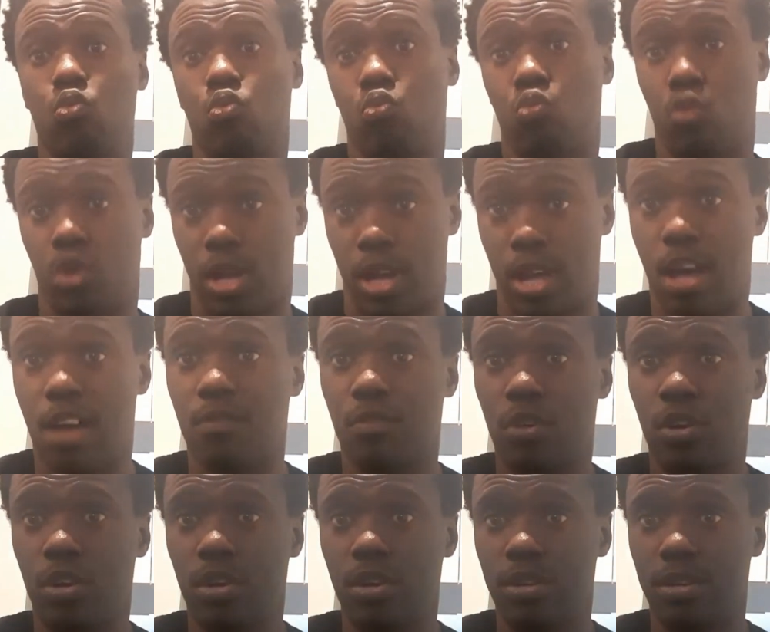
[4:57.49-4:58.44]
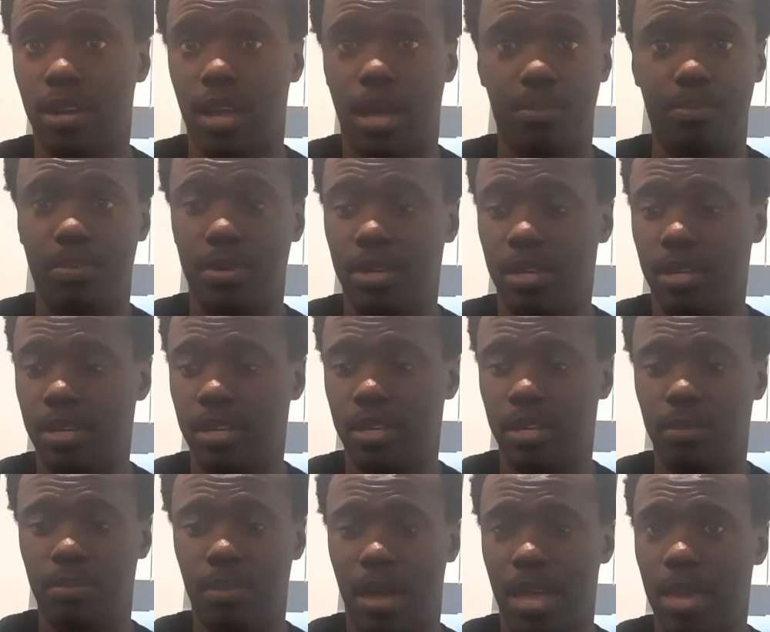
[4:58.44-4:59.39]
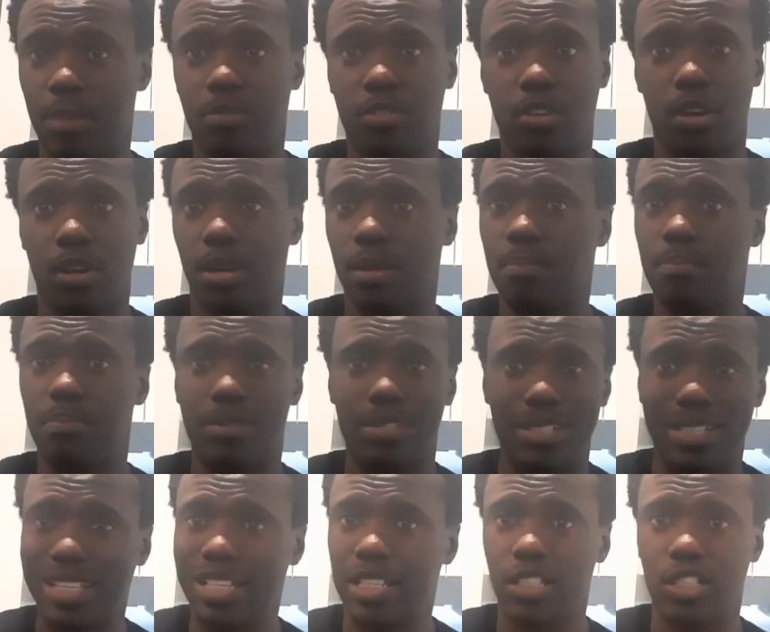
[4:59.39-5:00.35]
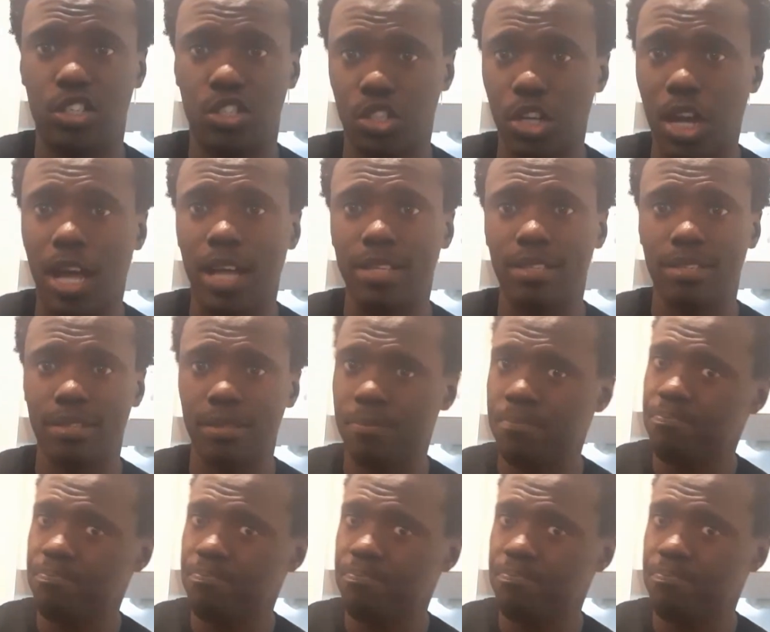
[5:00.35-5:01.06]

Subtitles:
recover, not be, my hips aren't completely shot,